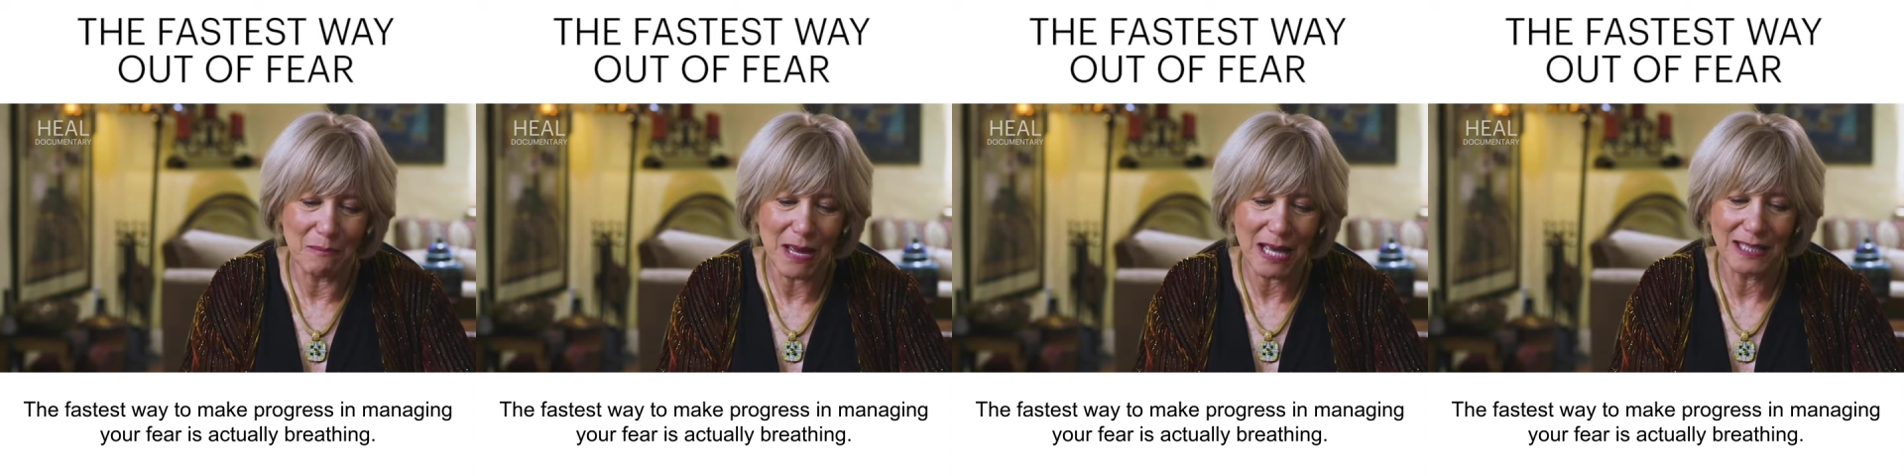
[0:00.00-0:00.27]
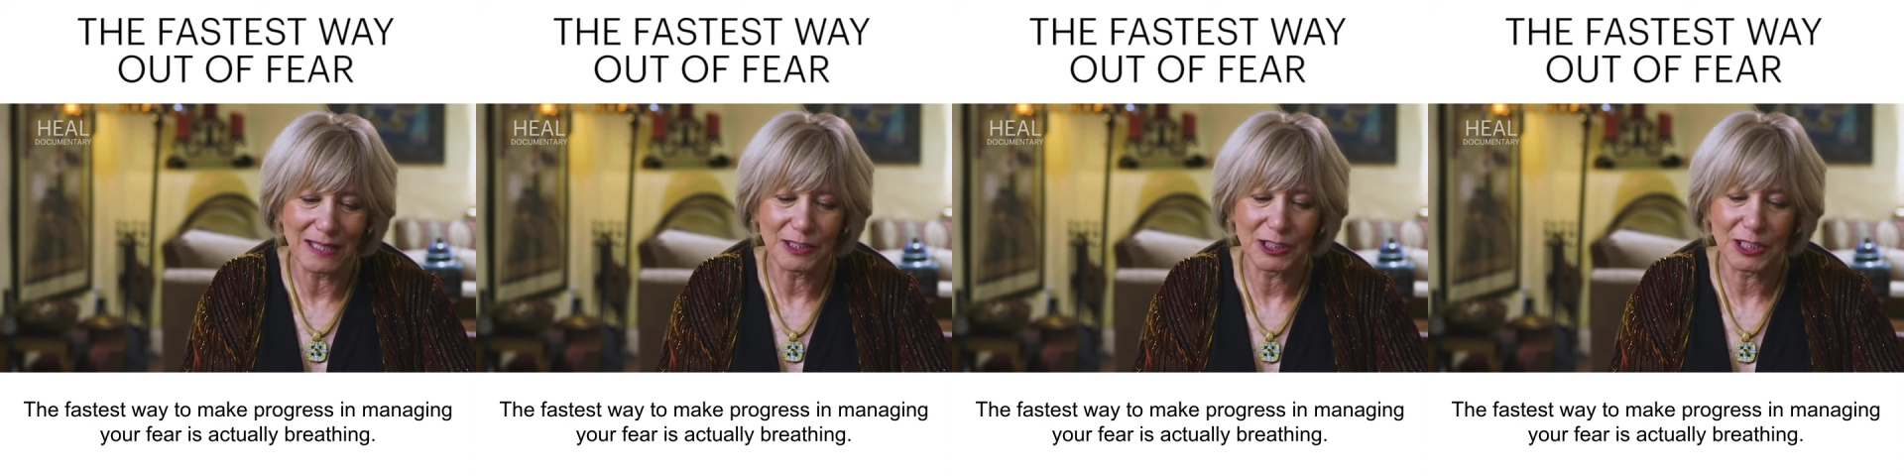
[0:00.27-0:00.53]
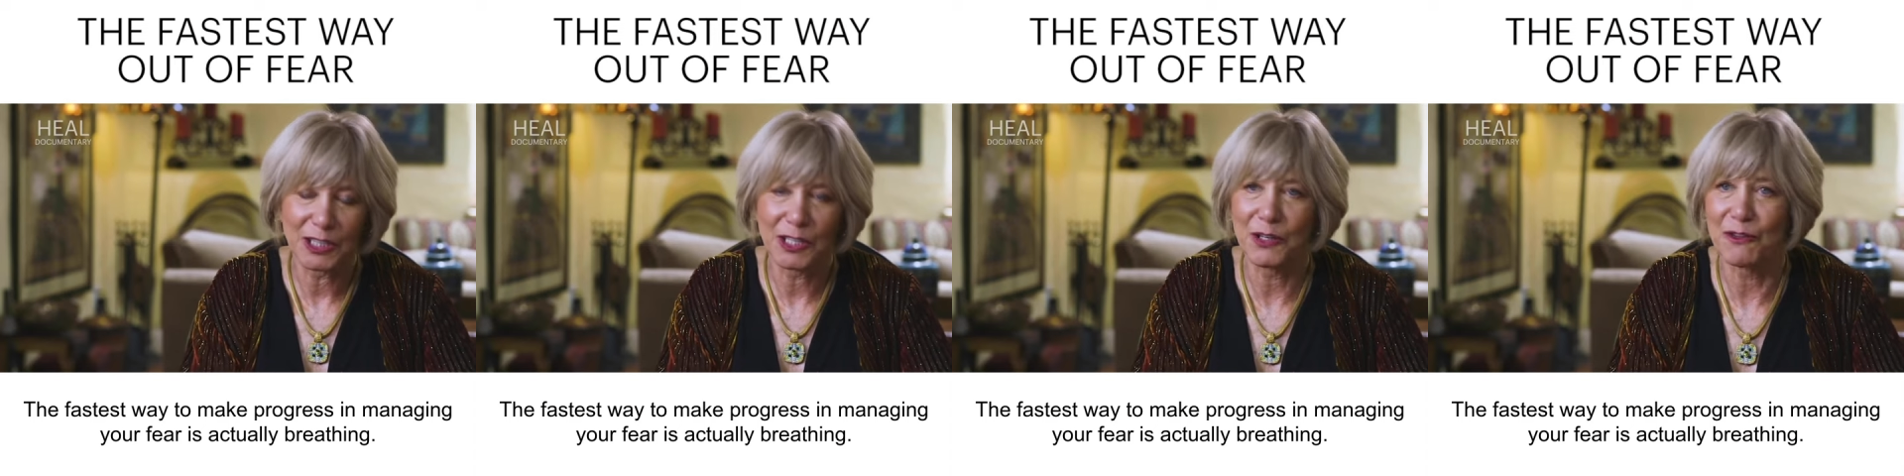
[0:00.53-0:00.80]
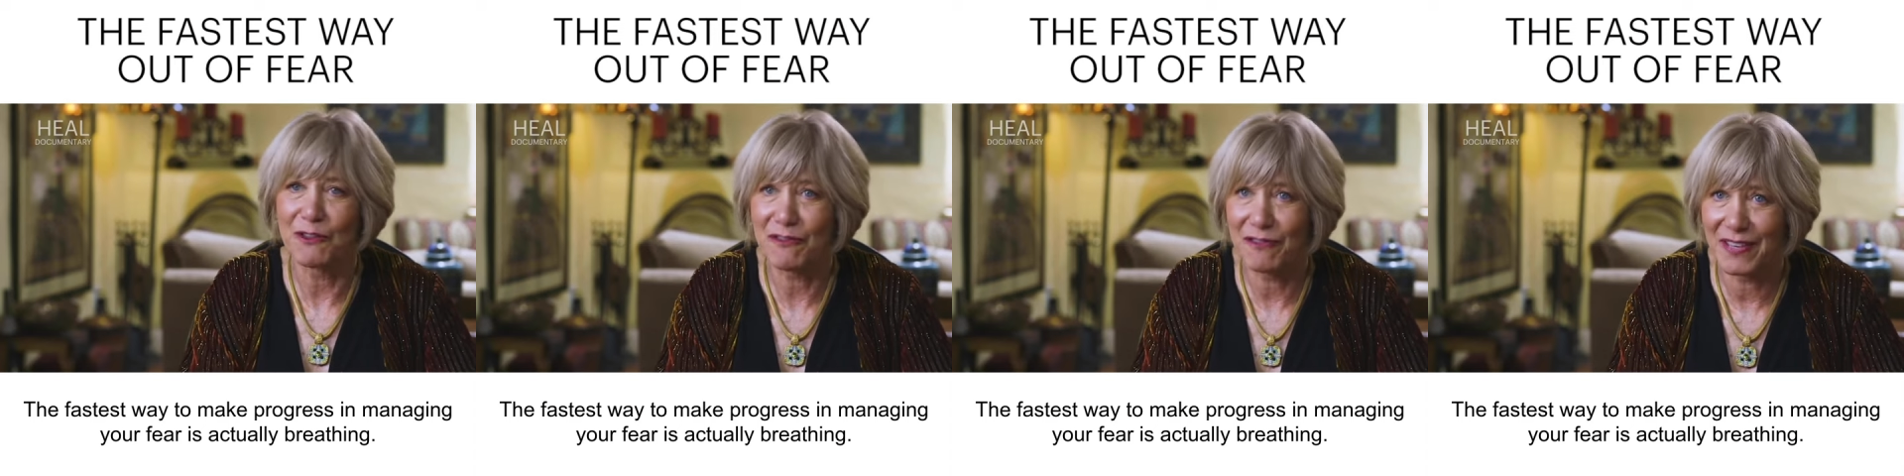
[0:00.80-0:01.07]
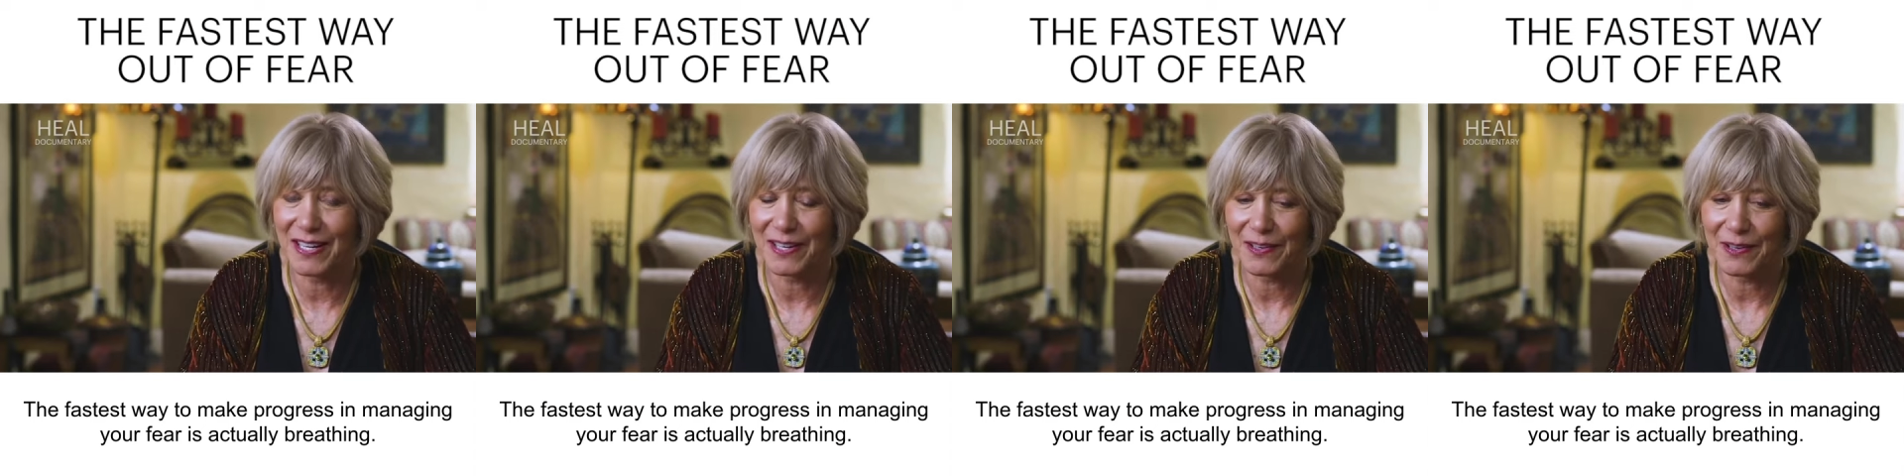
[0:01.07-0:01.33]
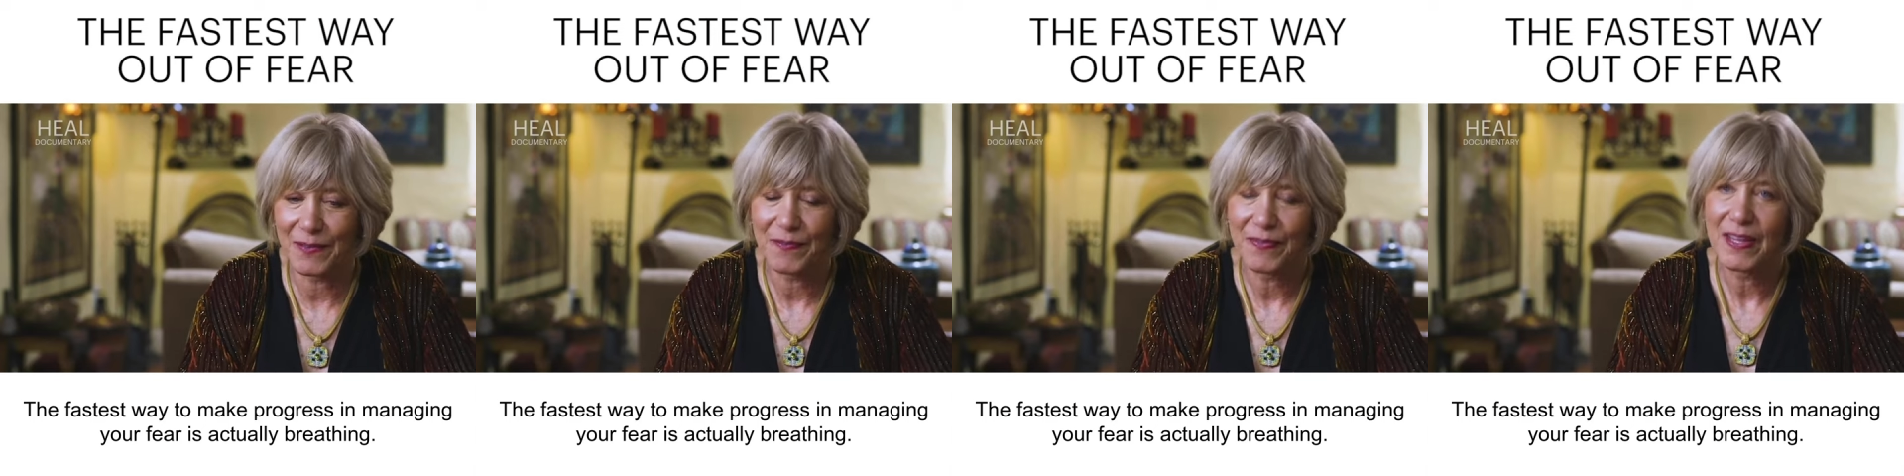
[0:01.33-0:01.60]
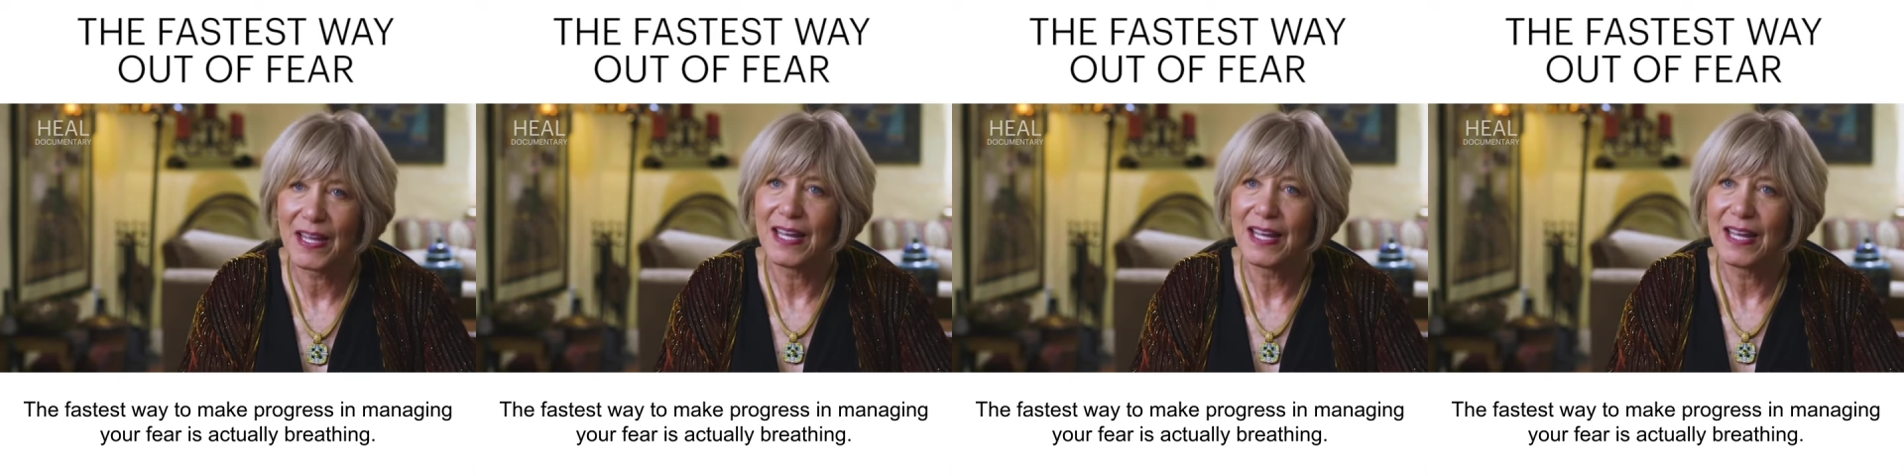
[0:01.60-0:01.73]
managing your fear